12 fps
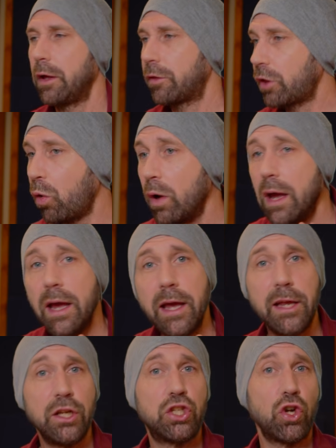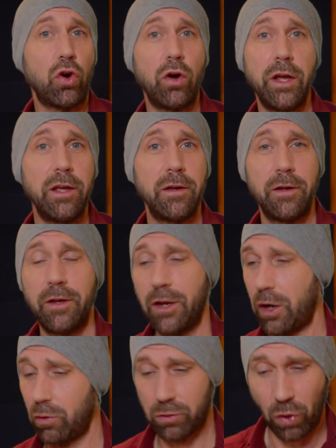So enjoy, you
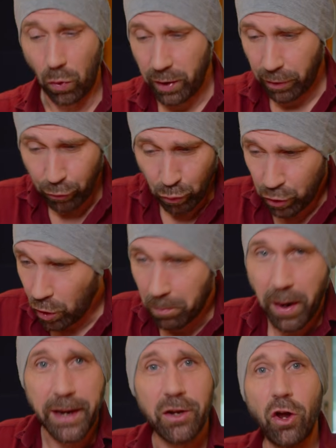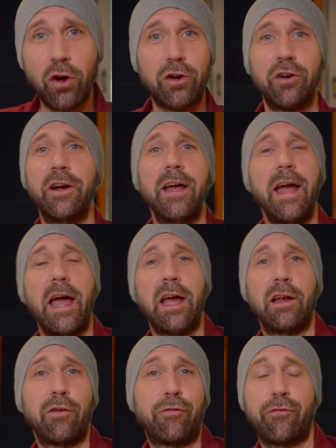know, going through your mic locker
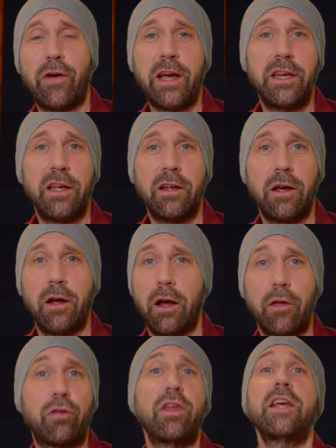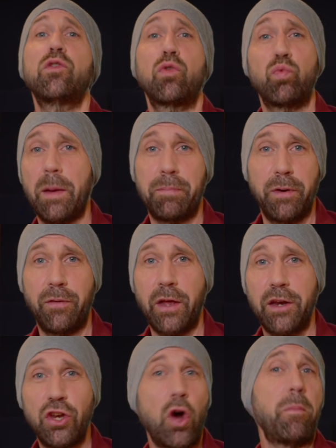and finding a secret weapon
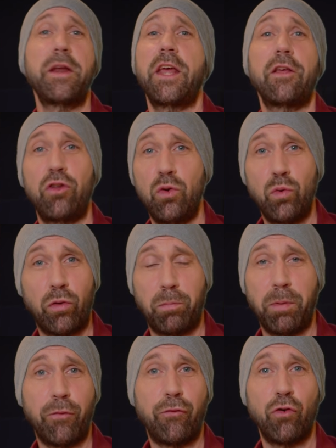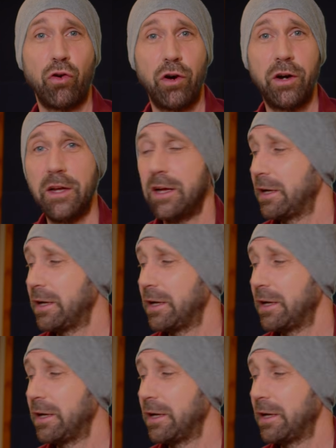that nobody has used before.